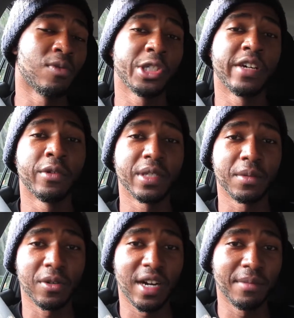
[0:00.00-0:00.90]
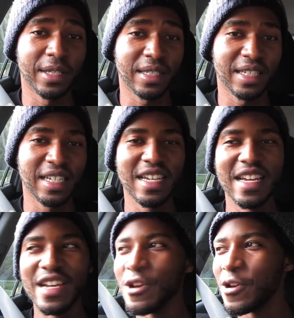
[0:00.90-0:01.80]
Why don't you have more subscribers?
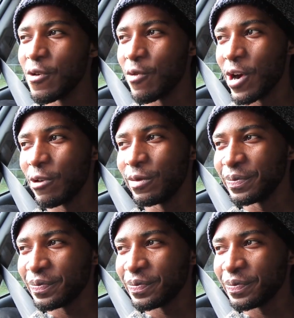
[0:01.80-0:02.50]
Well,